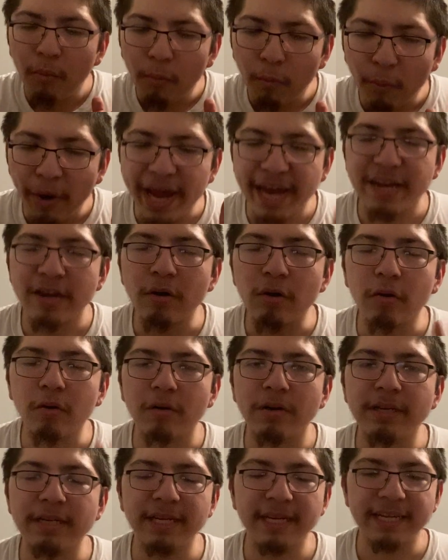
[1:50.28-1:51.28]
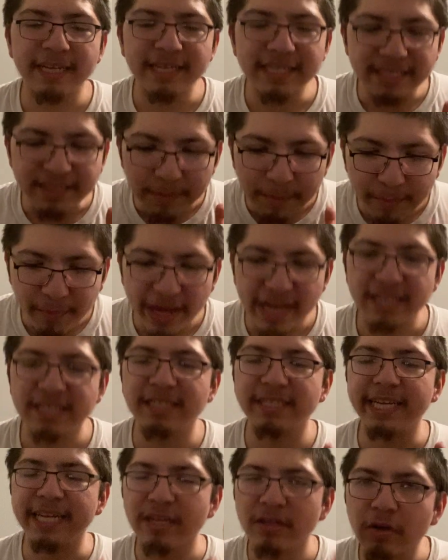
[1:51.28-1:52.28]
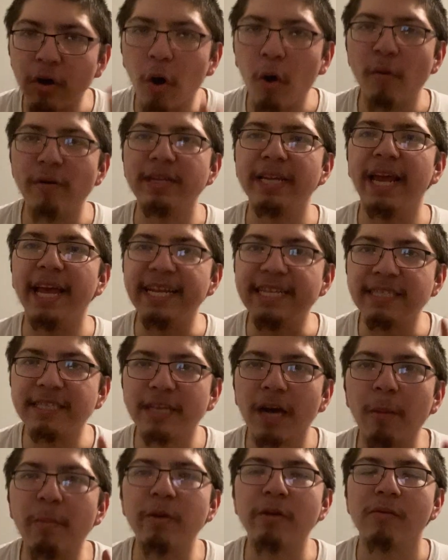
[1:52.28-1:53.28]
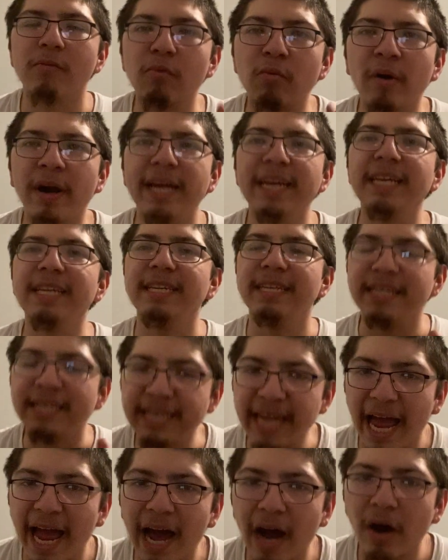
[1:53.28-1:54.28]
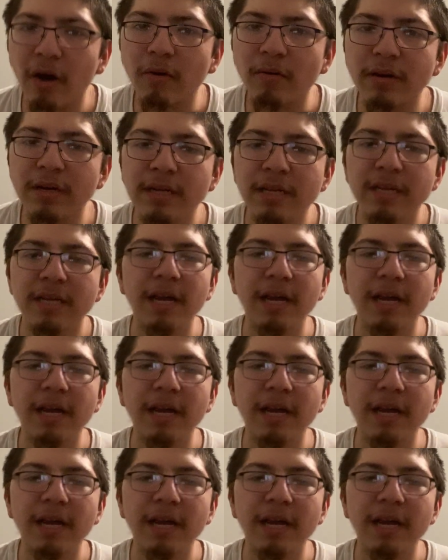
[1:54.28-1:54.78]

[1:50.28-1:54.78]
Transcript: Randy Orton is the best thing going in W right now.